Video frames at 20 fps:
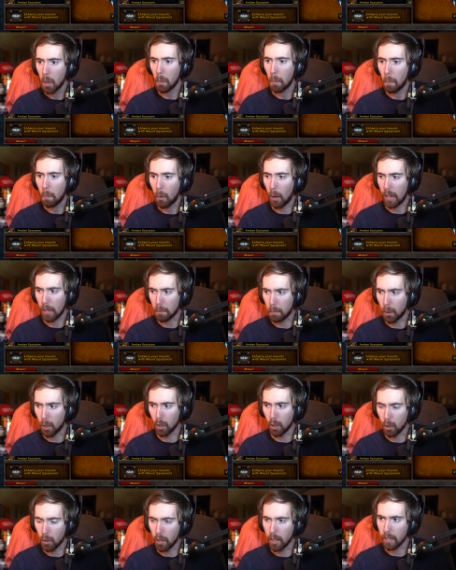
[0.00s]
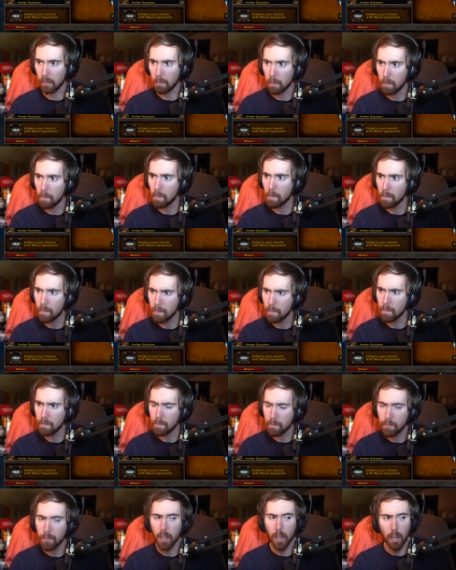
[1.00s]
Plague Proto-Drake.
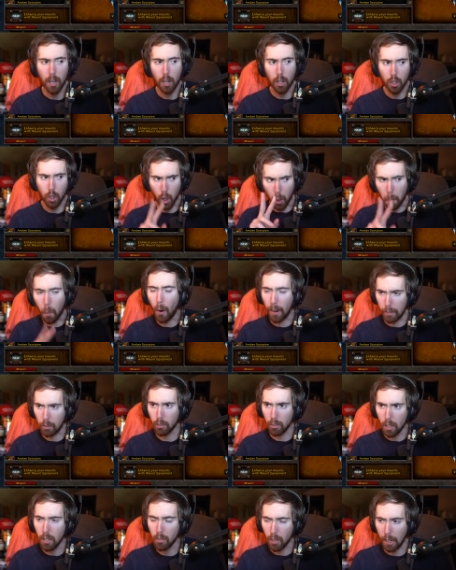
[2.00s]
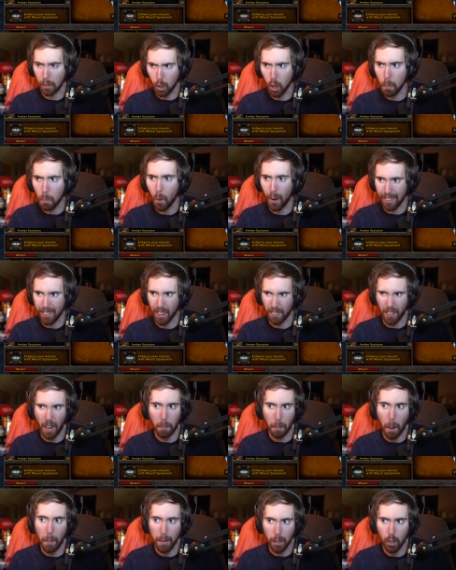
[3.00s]
Two points. He's got two points. I've got
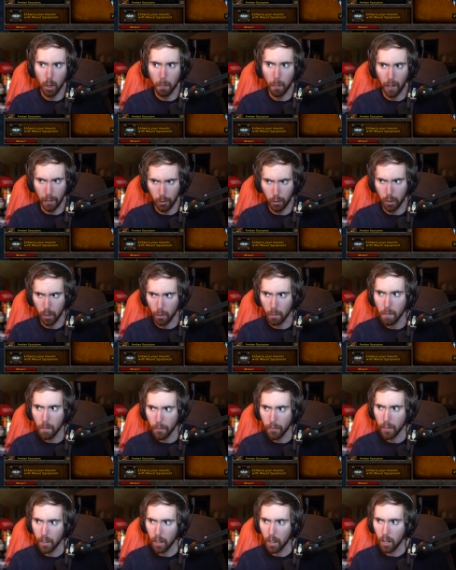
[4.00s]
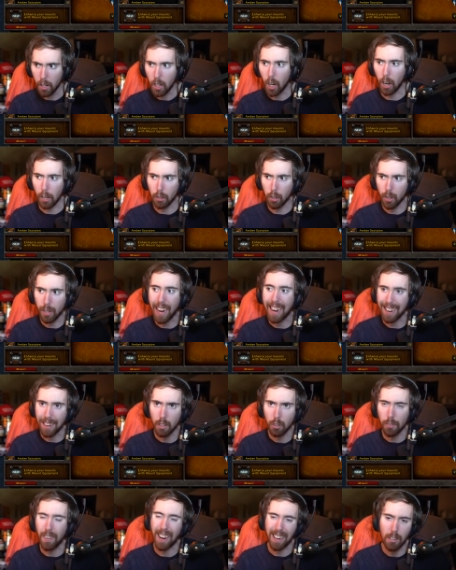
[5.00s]
probably two points too. No, it's okay.
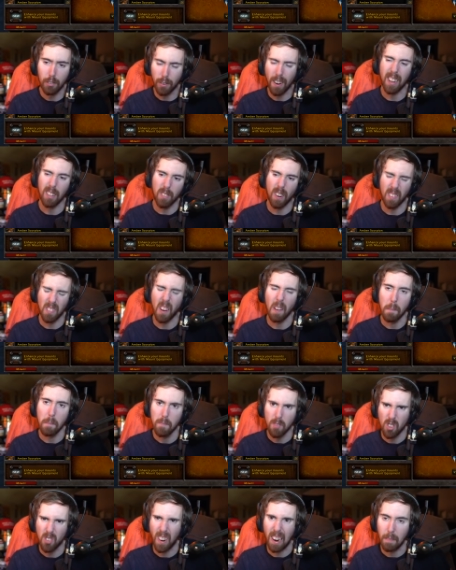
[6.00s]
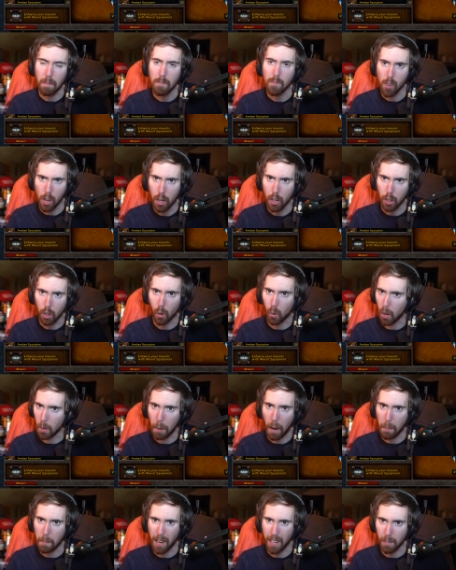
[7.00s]
It's fine. It's fine. It's fine. It's fine. It's fine. Don't worry about
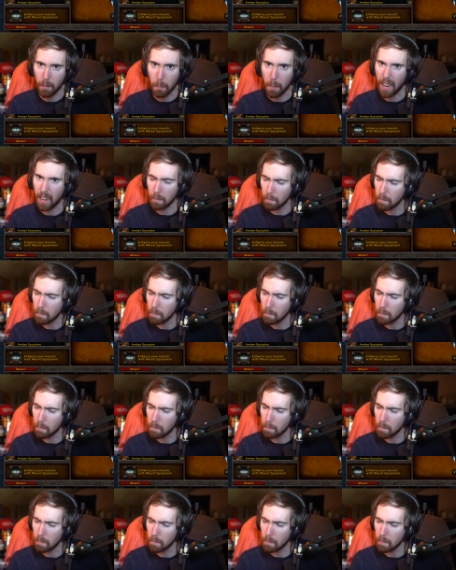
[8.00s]
it. I'm not even mad.